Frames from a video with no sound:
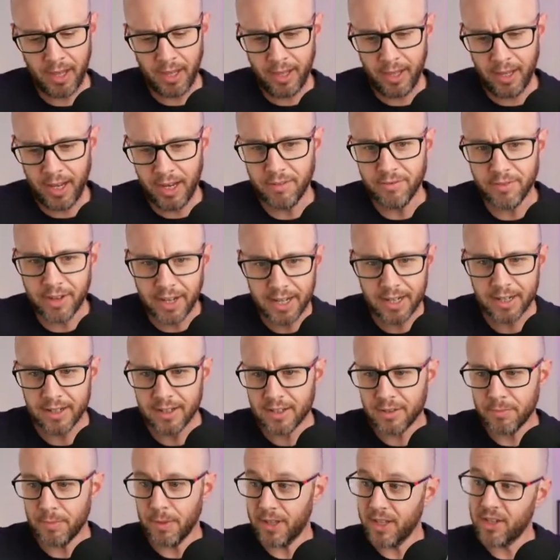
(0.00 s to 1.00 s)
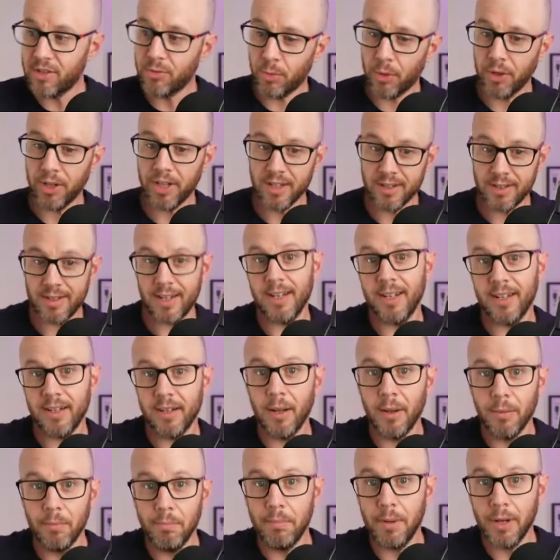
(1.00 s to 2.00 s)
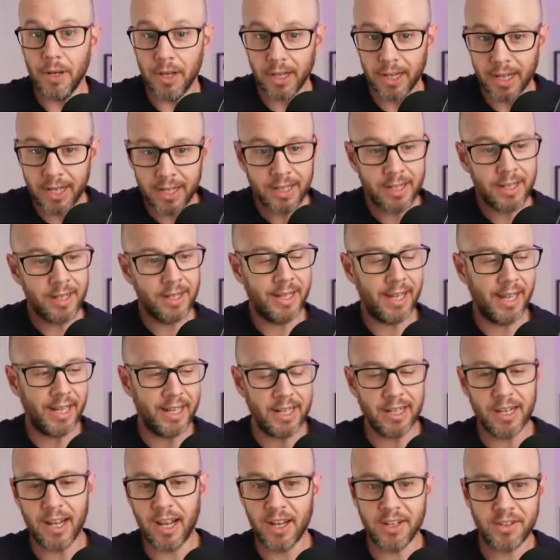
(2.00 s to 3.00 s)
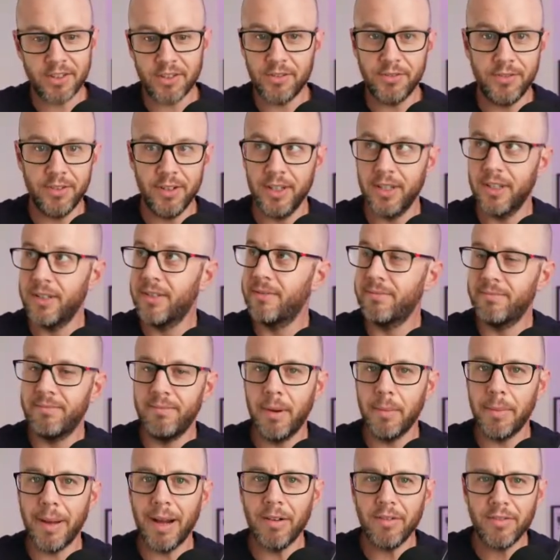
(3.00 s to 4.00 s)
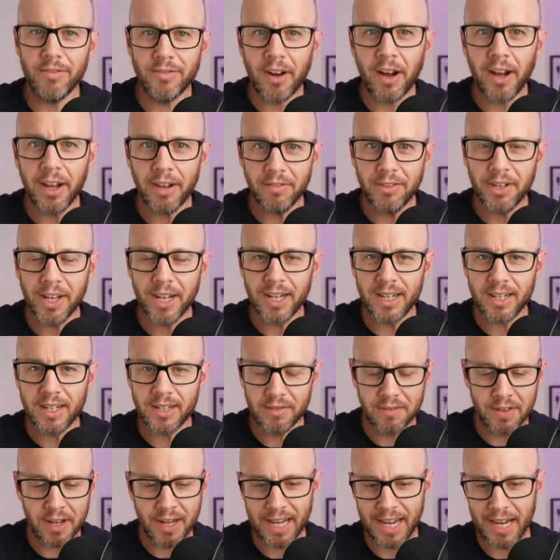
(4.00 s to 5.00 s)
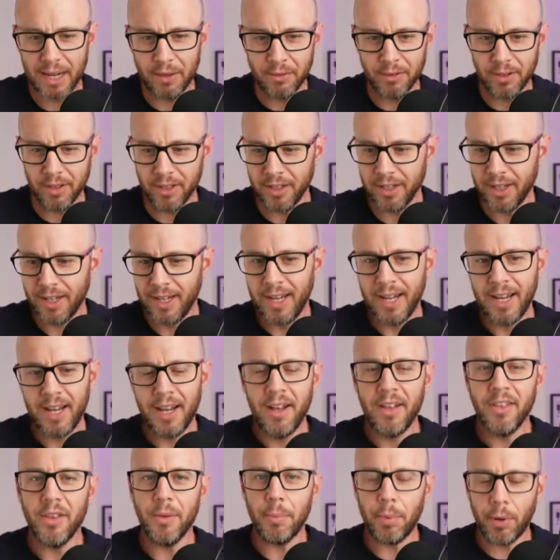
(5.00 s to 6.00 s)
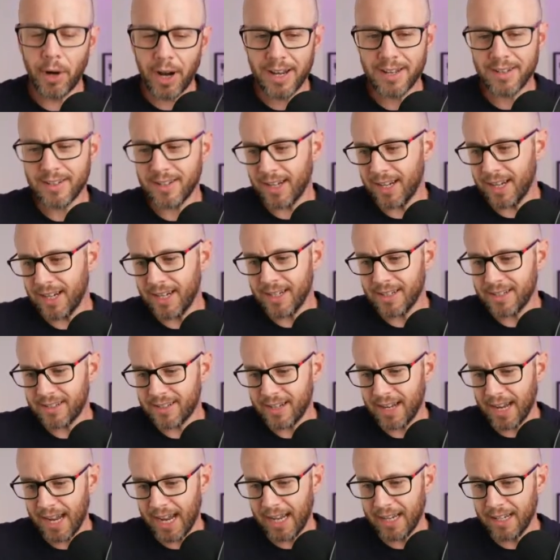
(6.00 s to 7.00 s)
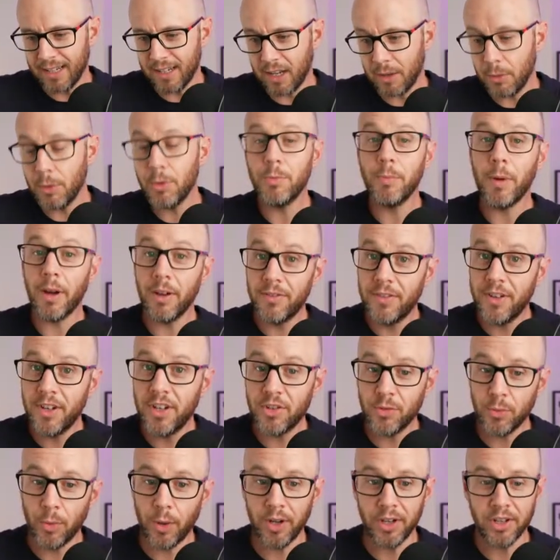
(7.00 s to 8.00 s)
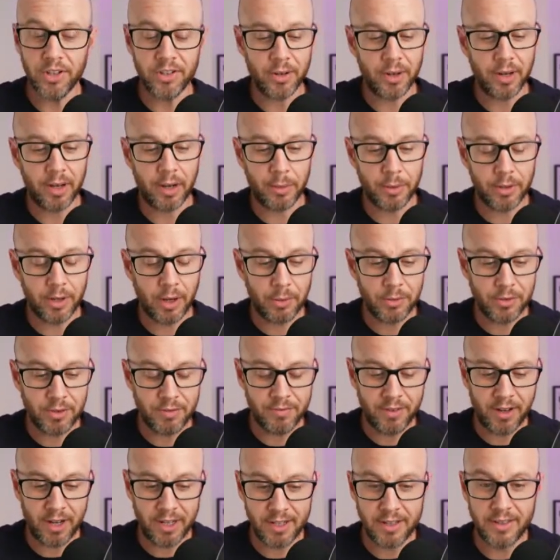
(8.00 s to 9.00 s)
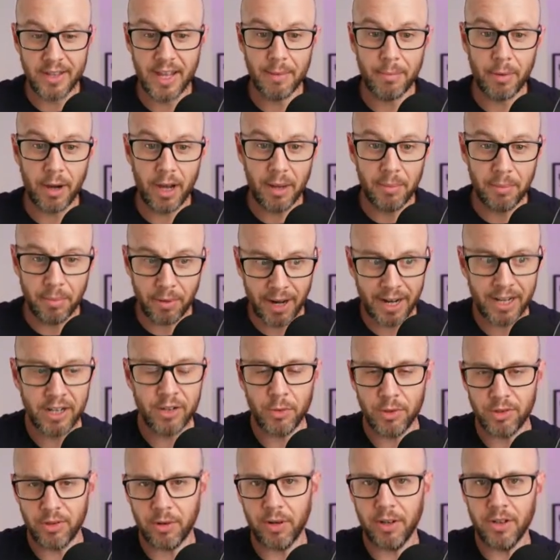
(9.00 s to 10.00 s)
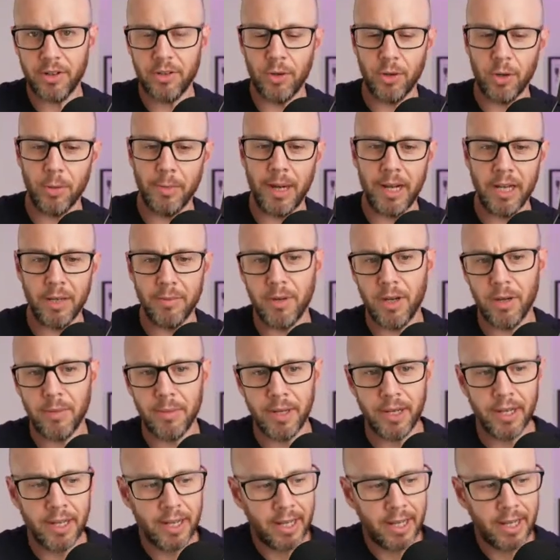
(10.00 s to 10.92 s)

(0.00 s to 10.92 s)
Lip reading: Vegas. But this one is in Berlin, and it lasts for about 5 days if you count the press days. And it was my first one, so I was invited there by a brand, which I'm going to talk about in a moment.